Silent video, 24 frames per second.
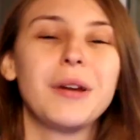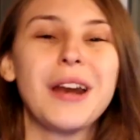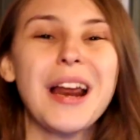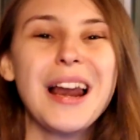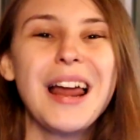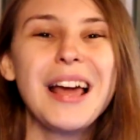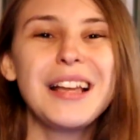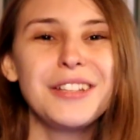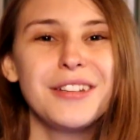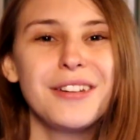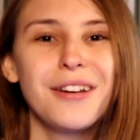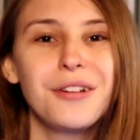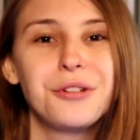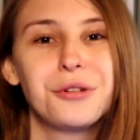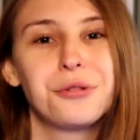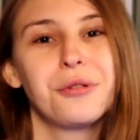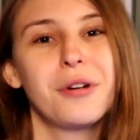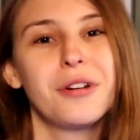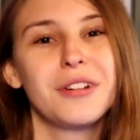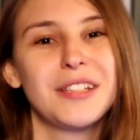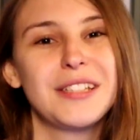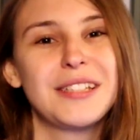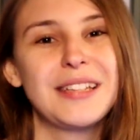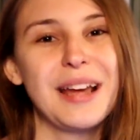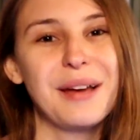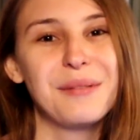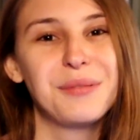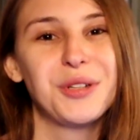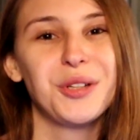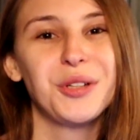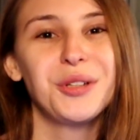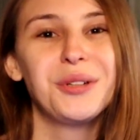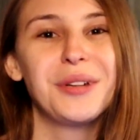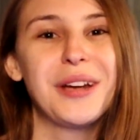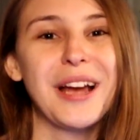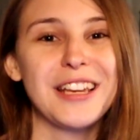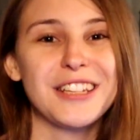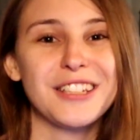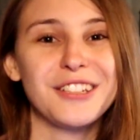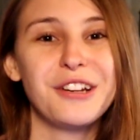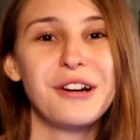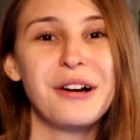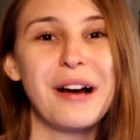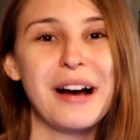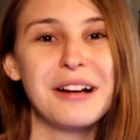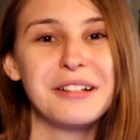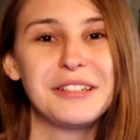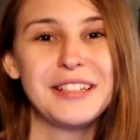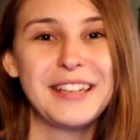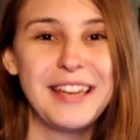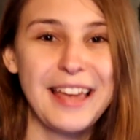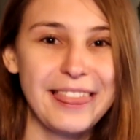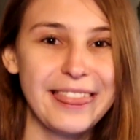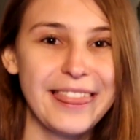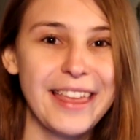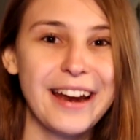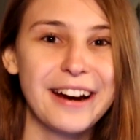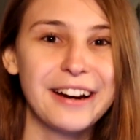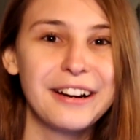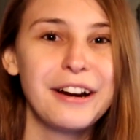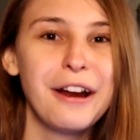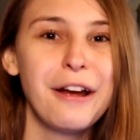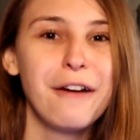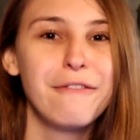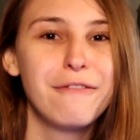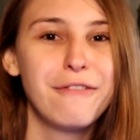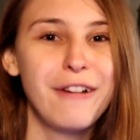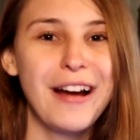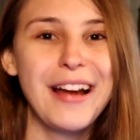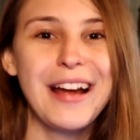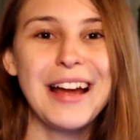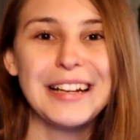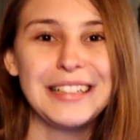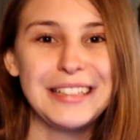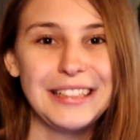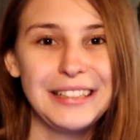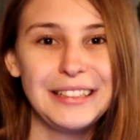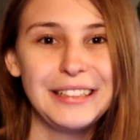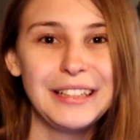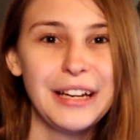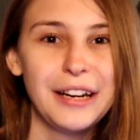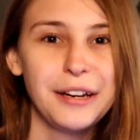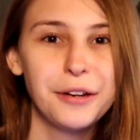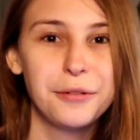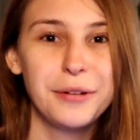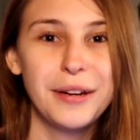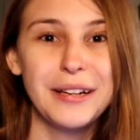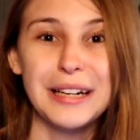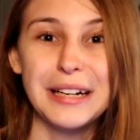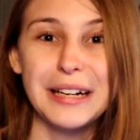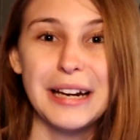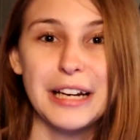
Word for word: But I like to go through all the steps so you guys know how to get there via the creator